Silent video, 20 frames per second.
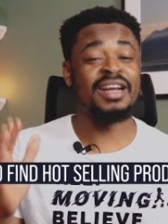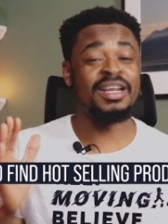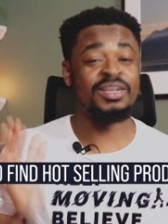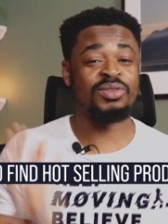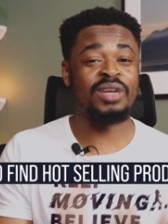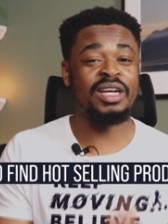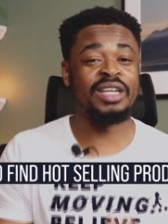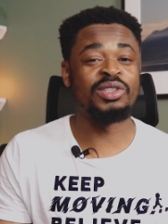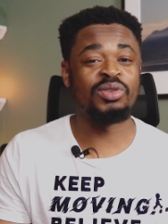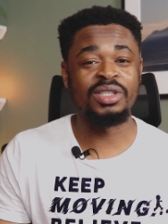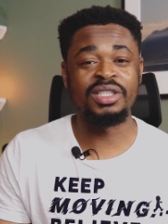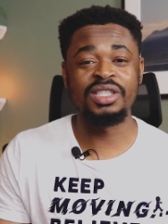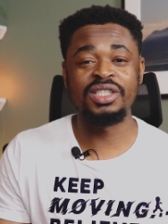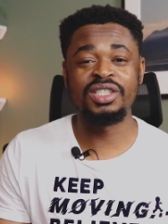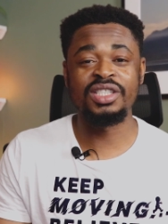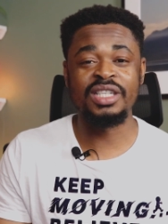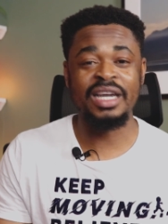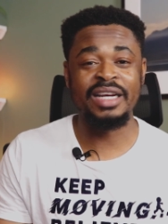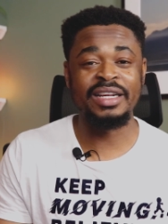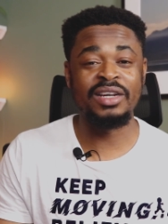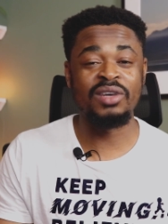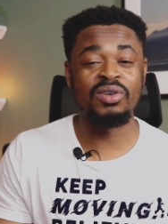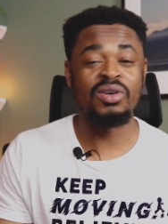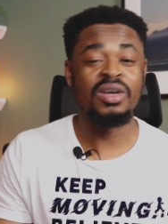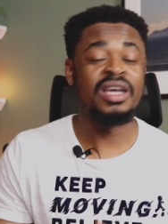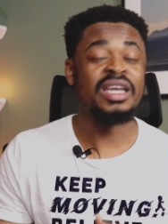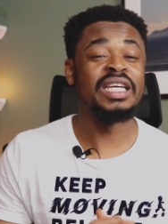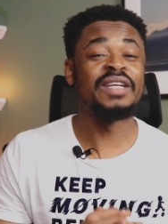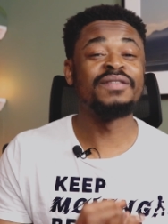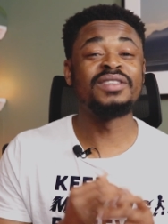and that's what I do in this
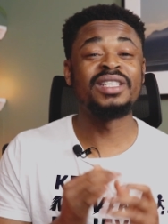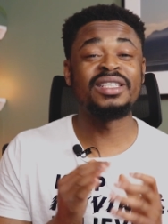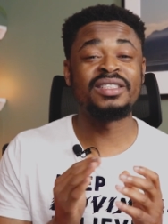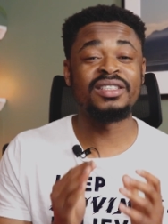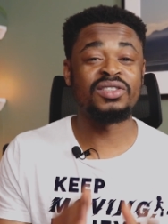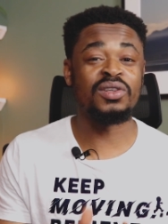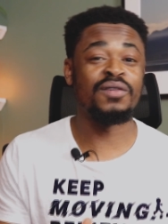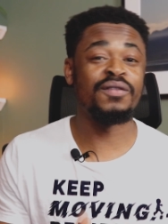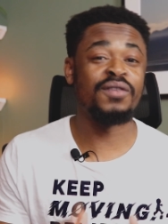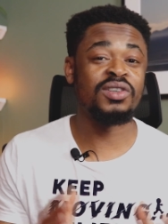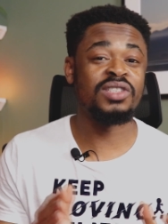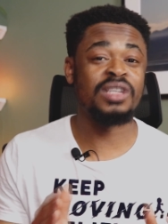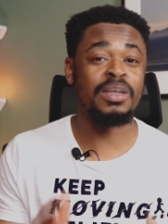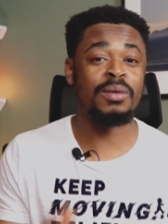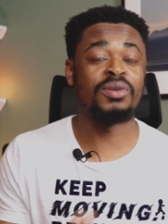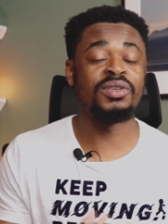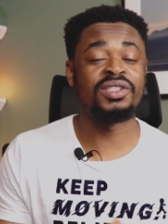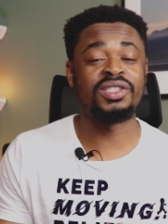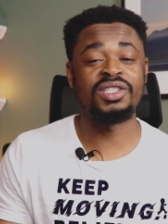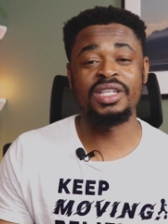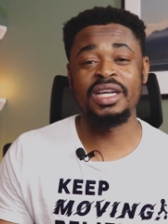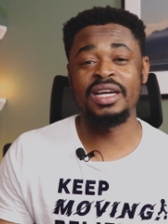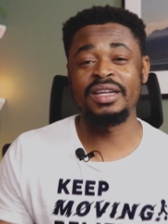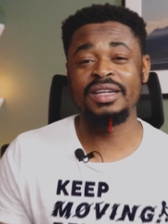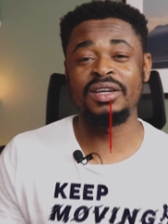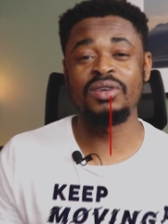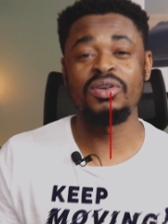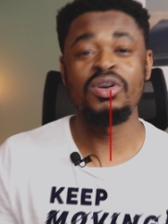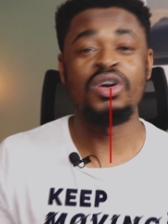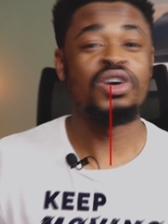channel. If this is your first time on this
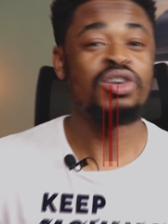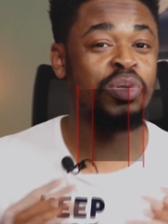channel,